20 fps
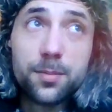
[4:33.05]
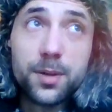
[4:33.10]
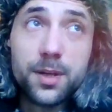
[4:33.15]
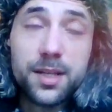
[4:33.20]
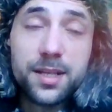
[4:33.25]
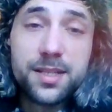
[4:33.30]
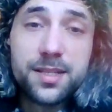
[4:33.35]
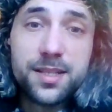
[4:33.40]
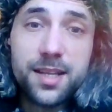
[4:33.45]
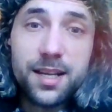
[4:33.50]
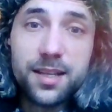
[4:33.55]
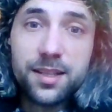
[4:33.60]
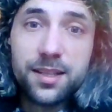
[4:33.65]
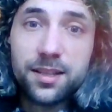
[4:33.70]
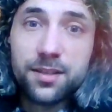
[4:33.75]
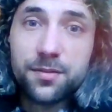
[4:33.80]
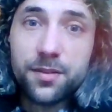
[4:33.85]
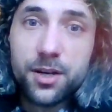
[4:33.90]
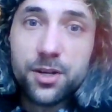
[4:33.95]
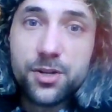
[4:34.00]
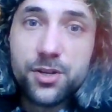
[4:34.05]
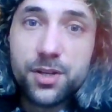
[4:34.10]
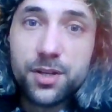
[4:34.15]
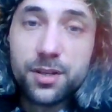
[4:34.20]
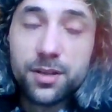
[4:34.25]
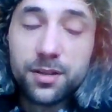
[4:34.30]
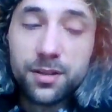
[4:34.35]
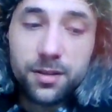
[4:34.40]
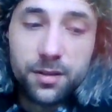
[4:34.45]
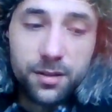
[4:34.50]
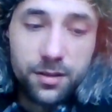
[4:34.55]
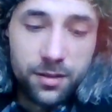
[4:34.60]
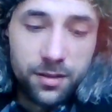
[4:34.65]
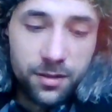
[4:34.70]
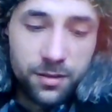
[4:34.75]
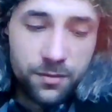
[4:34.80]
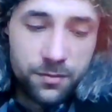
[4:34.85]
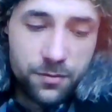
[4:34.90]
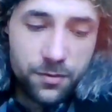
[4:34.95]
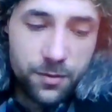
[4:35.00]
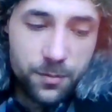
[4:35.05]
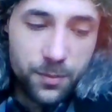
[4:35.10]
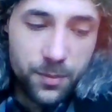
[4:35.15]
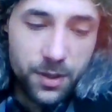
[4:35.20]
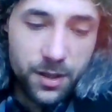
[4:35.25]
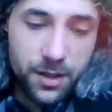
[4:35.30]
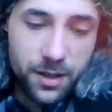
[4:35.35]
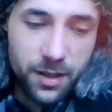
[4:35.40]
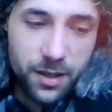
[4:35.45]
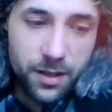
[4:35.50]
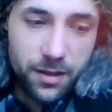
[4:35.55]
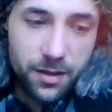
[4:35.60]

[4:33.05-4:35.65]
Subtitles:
an extended version from like